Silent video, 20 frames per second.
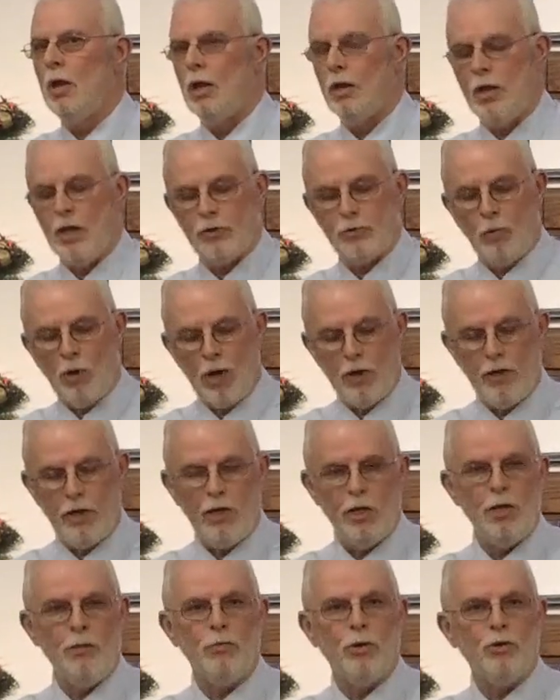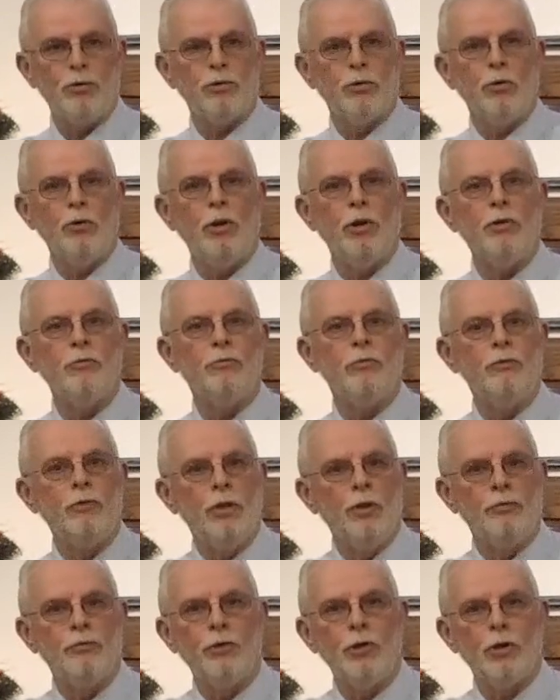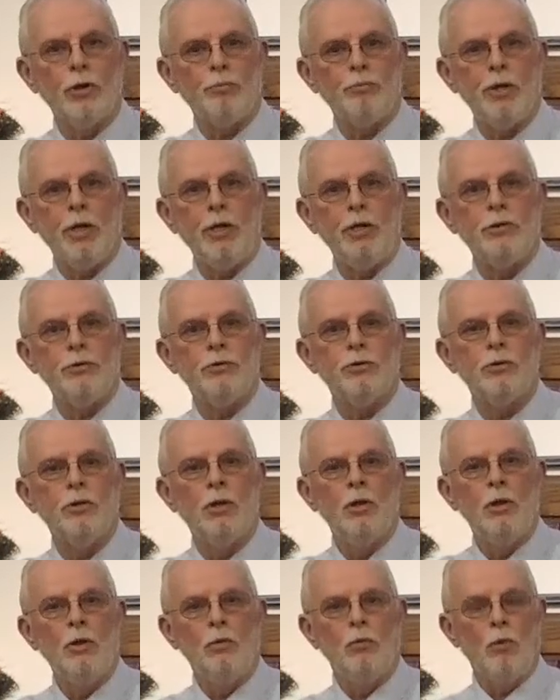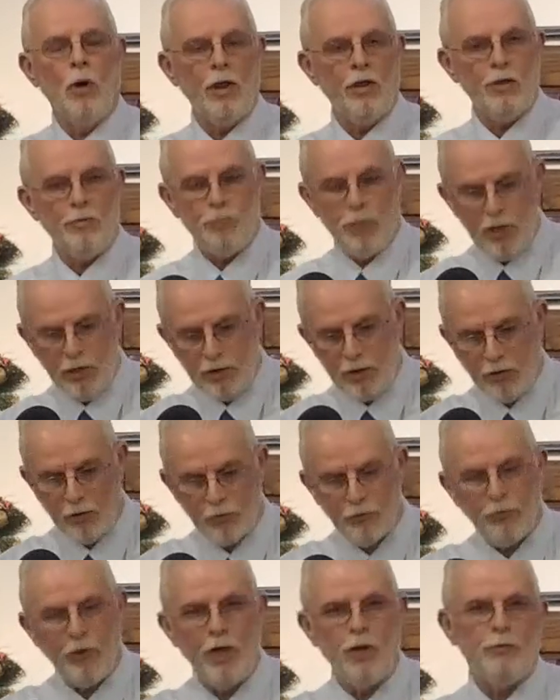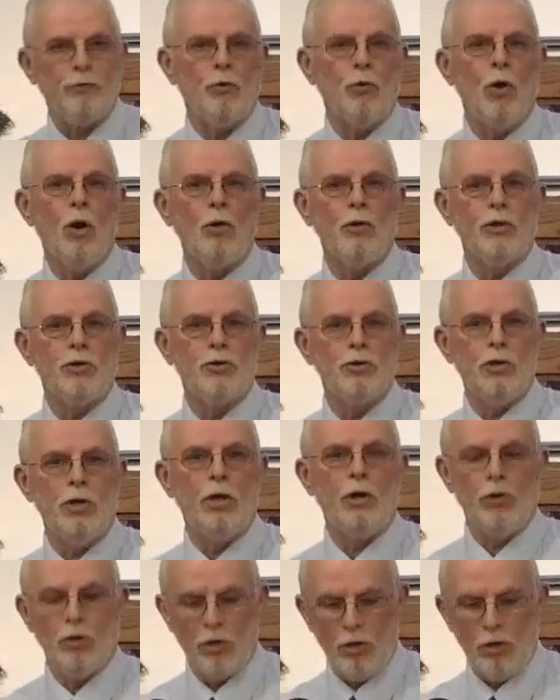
And that's why the Ebers are in the Philippines, why they've been there faithful all this year.